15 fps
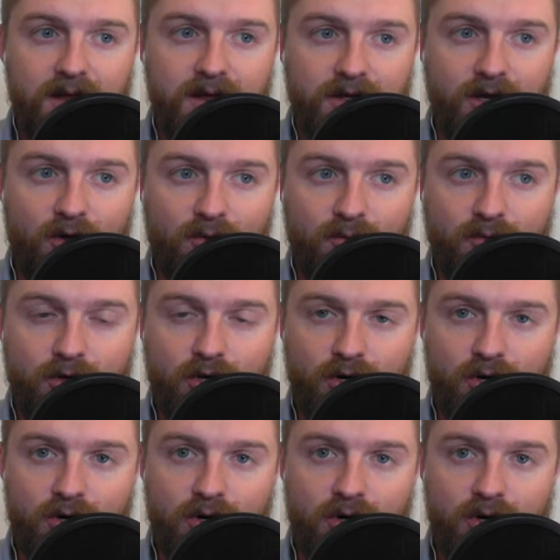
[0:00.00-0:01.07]

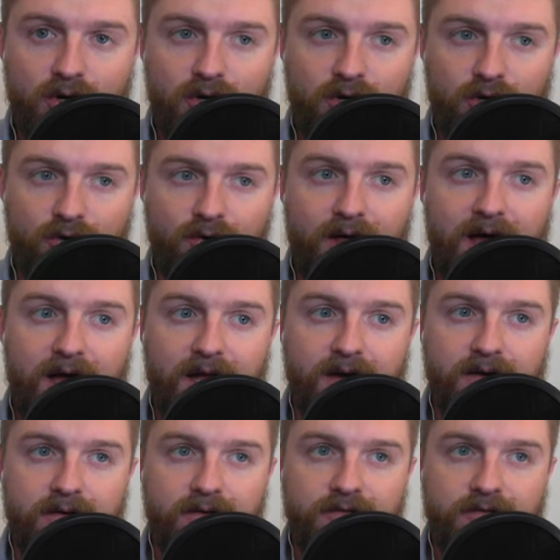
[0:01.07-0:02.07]
you're not